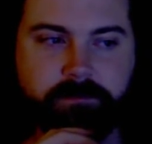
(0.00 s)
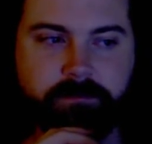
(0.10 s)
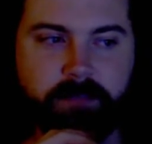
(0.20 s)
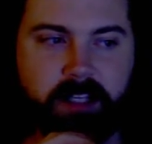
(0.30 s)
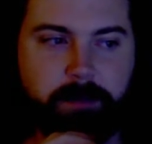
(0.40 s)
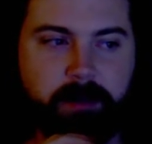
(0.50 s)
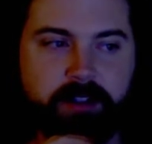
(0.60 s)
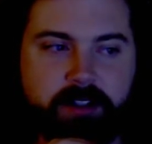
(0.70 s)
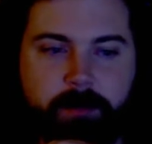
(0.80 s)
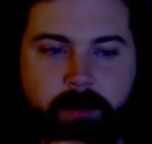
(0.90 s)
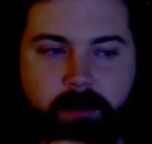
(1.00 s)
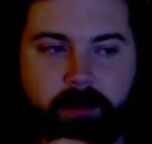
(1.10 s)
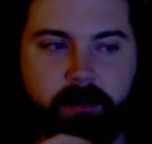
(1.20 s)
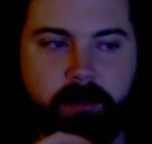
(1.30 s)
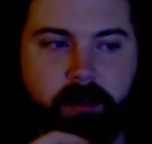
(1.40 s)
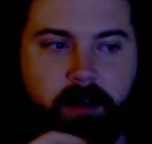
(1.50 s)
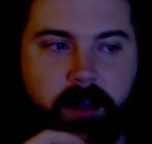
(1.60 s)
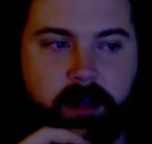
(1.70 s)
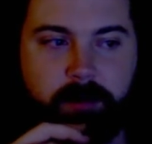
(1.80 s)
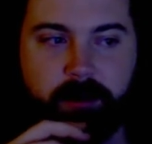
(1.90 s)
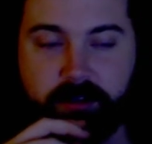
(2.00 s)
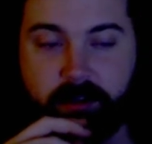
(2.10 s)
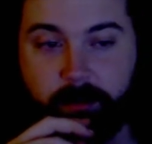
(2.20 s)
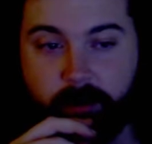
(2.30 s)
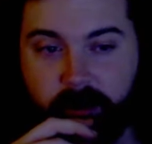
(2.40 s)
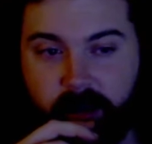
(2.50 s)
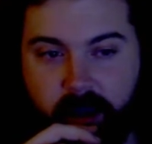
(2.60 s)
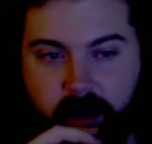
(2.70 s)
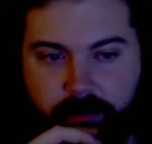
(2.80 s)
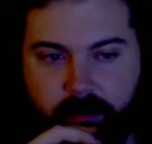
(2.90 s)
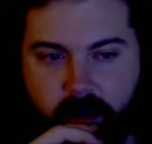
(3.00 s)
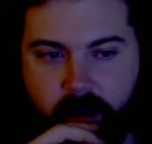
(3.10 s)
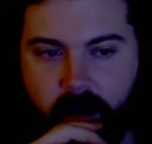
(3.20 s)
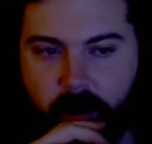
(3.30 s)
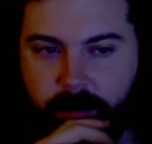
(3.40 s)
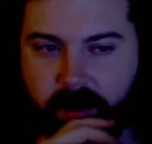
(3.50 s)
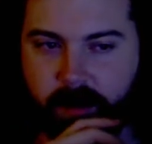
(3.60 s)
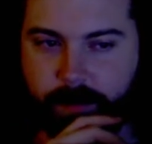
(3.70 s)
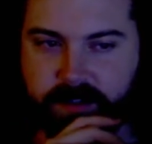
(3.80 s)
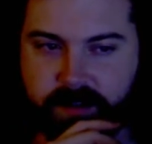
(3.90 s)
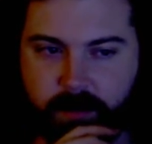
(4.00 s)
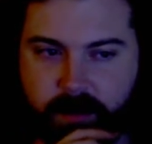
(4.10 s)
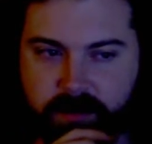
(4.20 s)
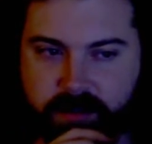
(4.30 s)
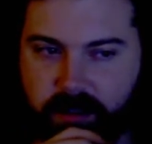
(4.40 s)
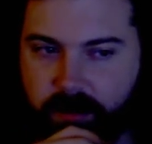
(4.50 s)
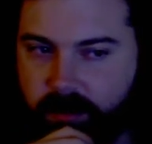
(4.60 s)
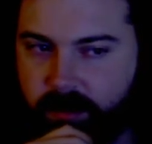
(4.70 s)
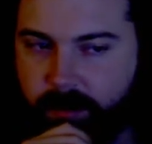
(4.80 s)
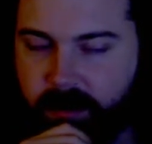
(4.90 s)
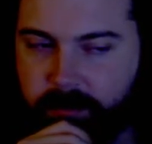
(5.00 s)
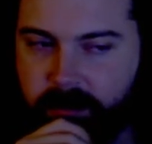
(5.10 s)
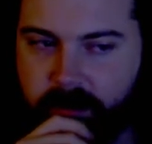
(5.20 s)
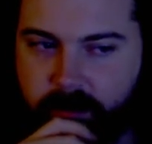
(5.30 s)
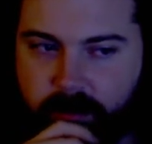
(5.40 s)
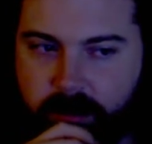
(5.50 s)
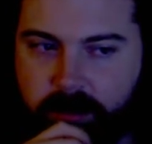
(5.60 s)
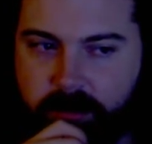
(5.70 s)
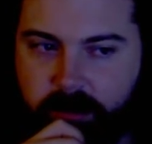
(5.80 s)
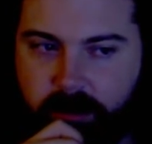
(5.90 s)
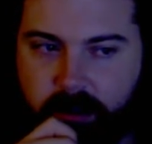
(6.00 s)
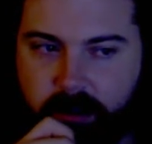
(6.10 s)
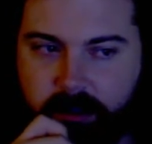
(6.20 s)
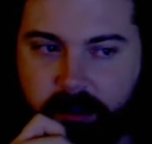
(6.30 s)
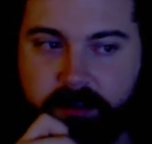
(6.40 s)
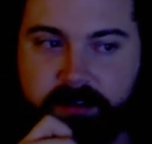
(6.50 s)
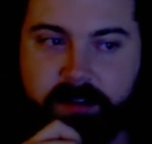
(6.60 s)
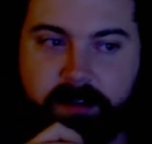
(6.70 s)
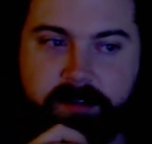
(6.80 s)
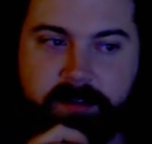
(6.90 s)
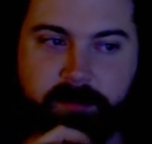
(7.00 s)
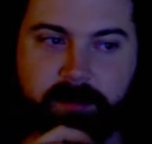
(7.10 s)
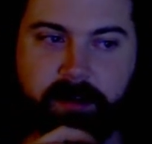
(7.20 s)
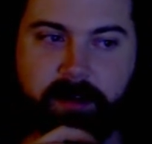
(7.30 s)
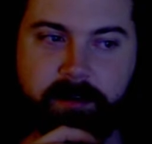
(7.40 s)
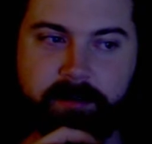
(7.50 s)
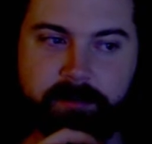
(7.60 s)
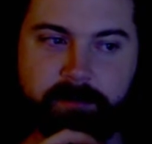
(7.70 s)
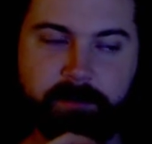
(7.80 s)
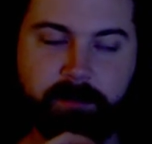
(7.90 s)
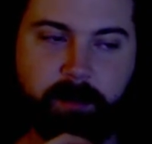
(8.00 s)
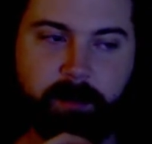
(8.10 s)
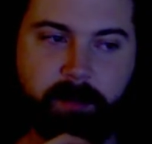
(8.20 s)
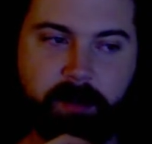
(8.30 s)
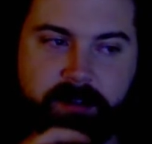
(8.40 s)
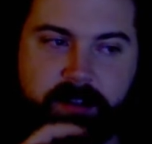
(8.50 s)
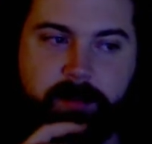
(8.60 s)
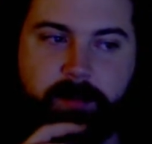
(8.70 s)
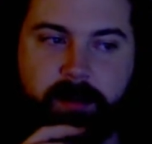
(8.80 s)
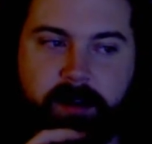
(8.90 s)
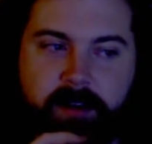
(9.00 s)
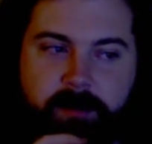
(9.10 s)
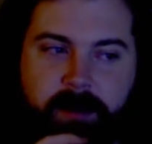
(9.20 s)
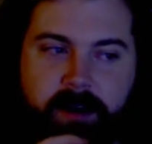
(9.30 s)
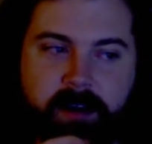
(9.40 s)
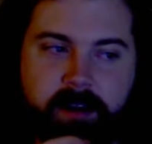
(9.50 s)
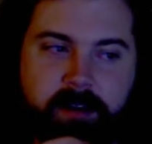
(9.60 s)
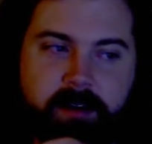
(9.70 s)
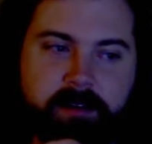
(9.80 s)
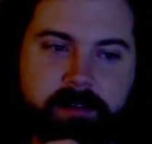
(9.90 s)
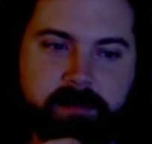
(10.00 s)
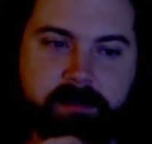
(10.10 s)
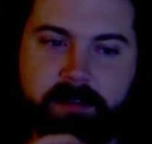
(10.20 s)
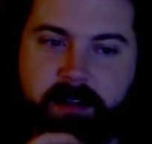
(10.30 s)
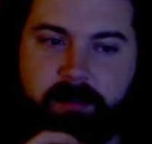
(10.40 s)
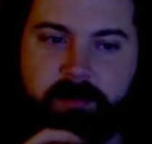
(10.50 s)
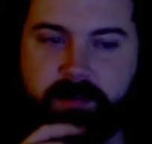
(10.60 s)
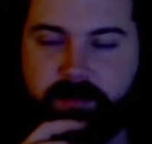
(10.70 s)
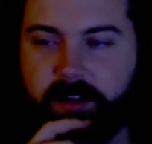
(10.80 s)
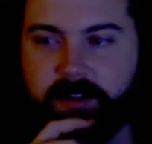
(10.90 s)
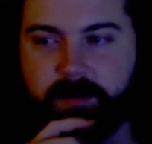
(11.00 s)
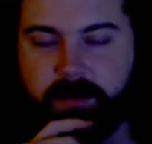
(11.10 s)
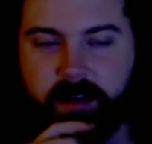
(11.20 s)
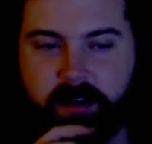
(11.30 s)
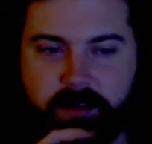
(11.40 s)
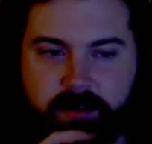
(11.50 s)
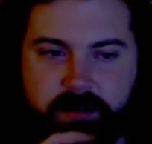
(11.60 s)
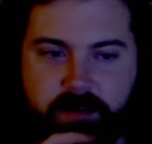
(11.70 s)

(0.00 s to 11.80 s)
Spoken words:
He pushed and the board gave, opening up a small secret compartment in the wall. Kyle took something out and pushed the plank back in until it was flush with the others.